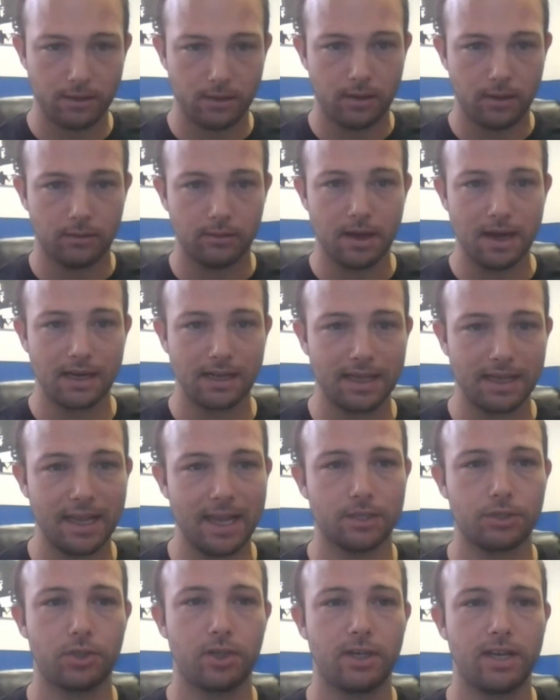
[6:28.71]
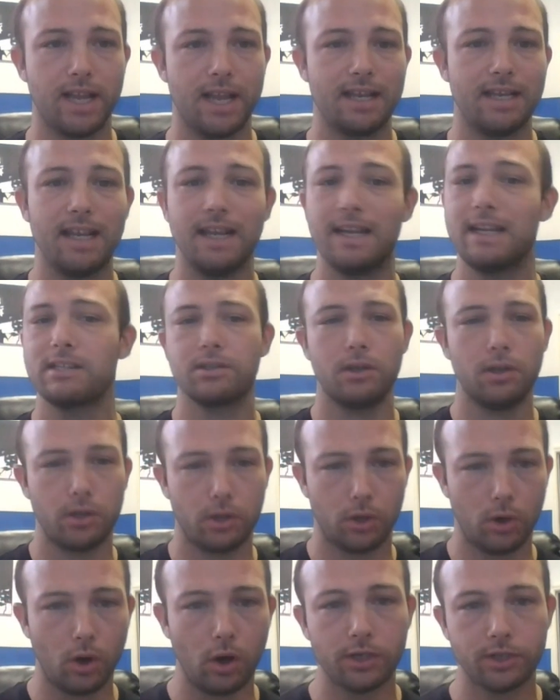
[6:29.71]
a lot of cash on hand that isn't going to
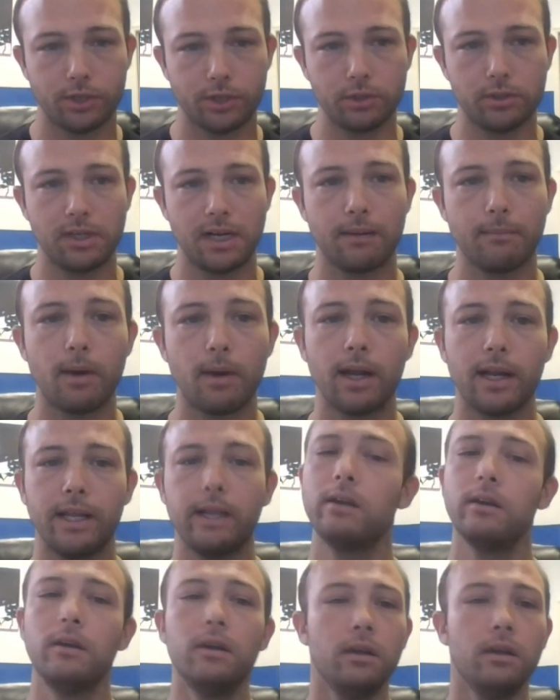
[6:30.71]
cost you a lot of money,